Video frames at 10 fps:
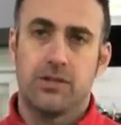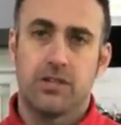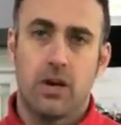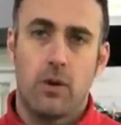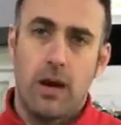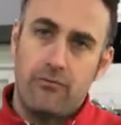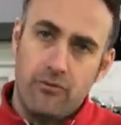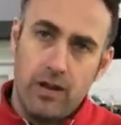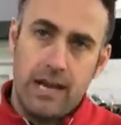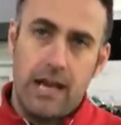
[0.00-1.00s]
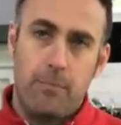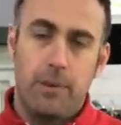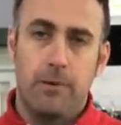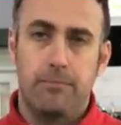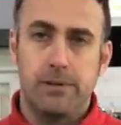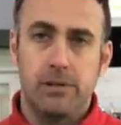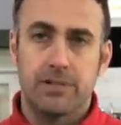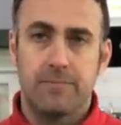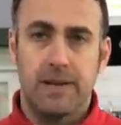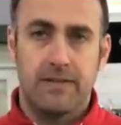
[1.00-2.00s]
So really helping on ball
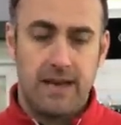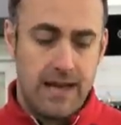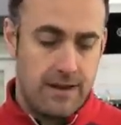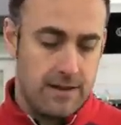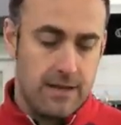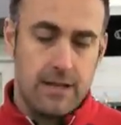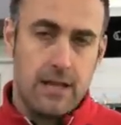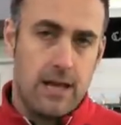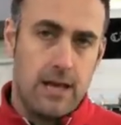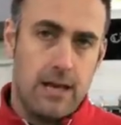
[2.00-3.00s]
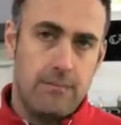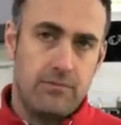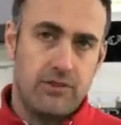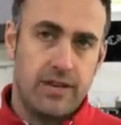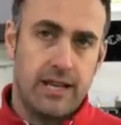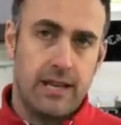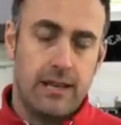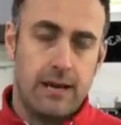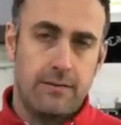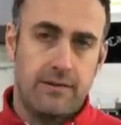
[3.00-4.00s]
speed there, um, trying to get
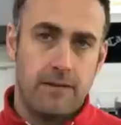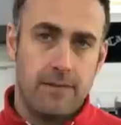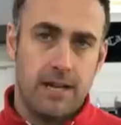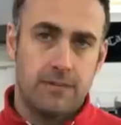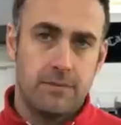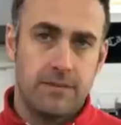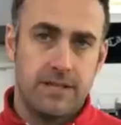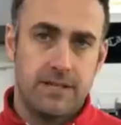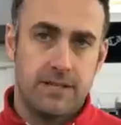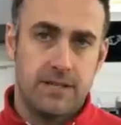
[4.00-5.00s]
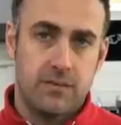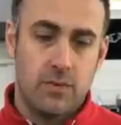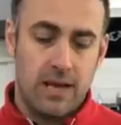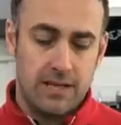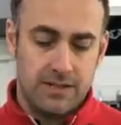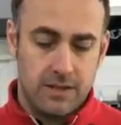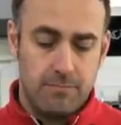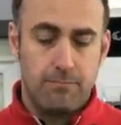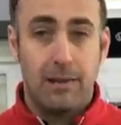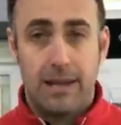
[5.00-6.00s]
that to maximum distance as well as the
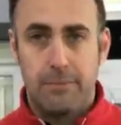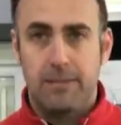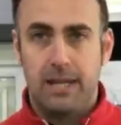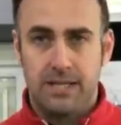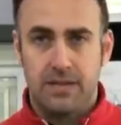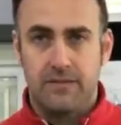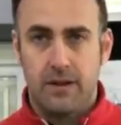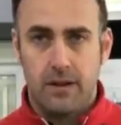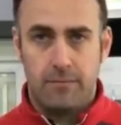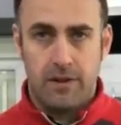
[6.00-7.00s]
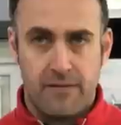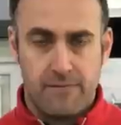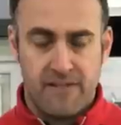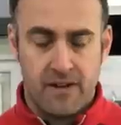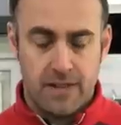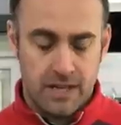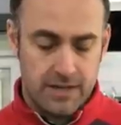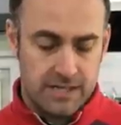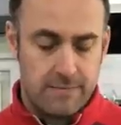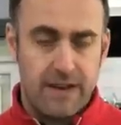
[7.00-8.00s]
playability of a, a that you'd
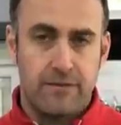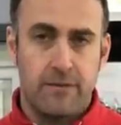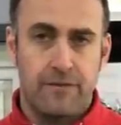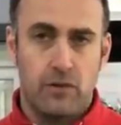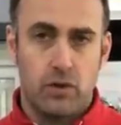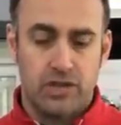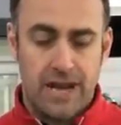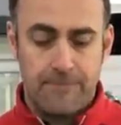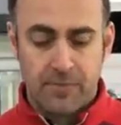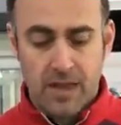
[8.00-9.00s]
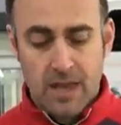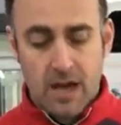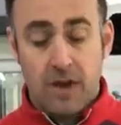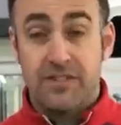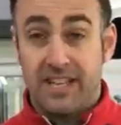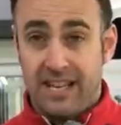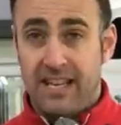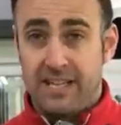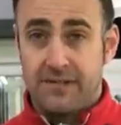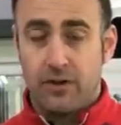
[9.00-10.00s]
expect from a forged iron. Obviously
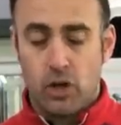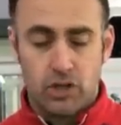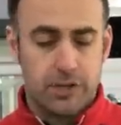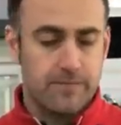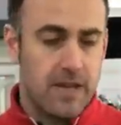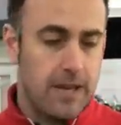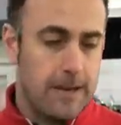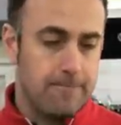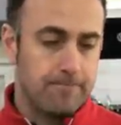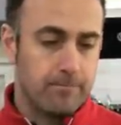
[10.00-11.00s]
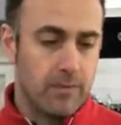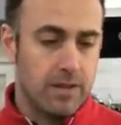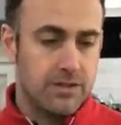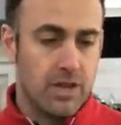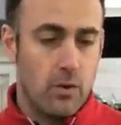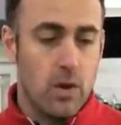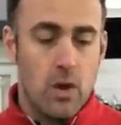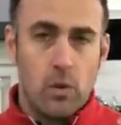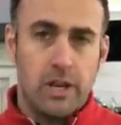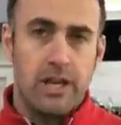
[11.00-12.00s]
it is forged, um, so
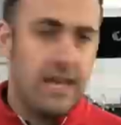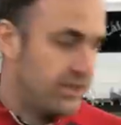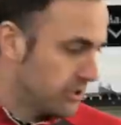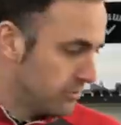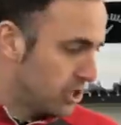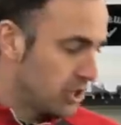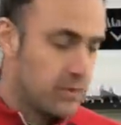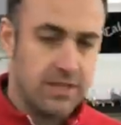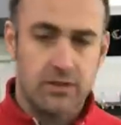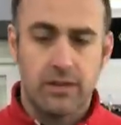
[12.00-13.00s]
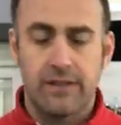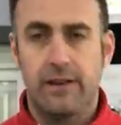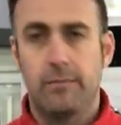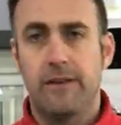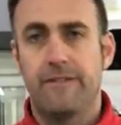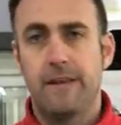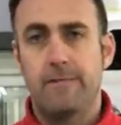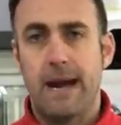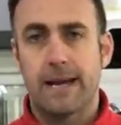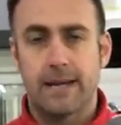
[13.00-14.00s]
we're going to hit some shots with this. Going to give you a little bit of
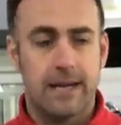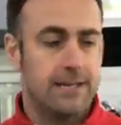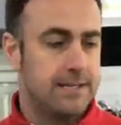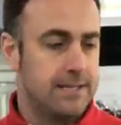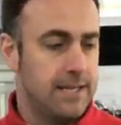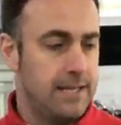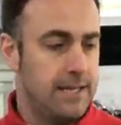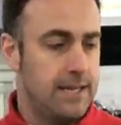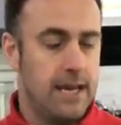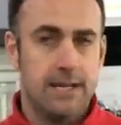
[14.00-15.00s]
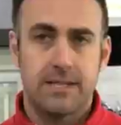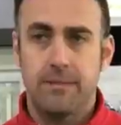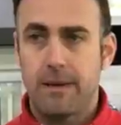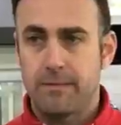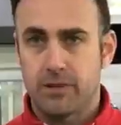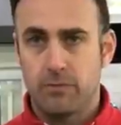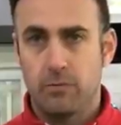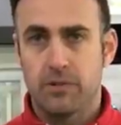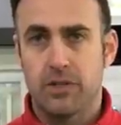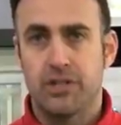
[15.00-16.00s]
feedback and see uh, see maybe some
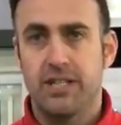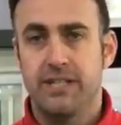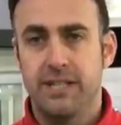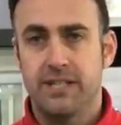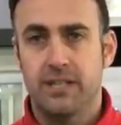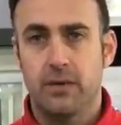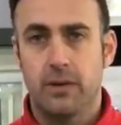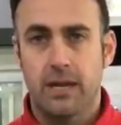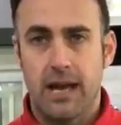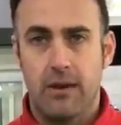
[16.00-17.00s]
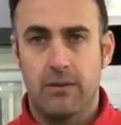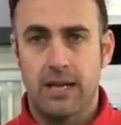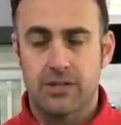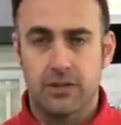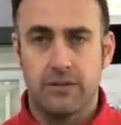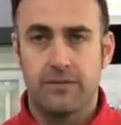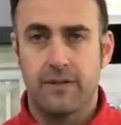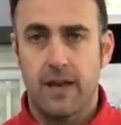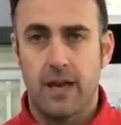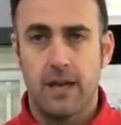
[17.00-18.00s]
numbers on G C two and how that sort of
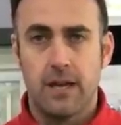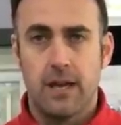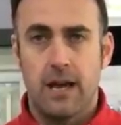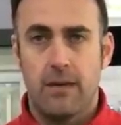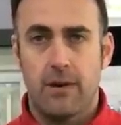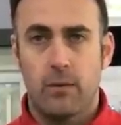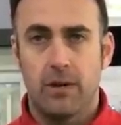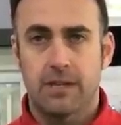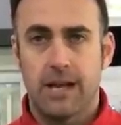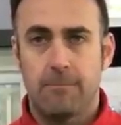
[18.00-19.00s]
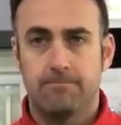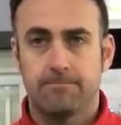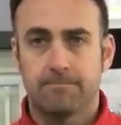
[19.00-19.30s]
uh, how that works out.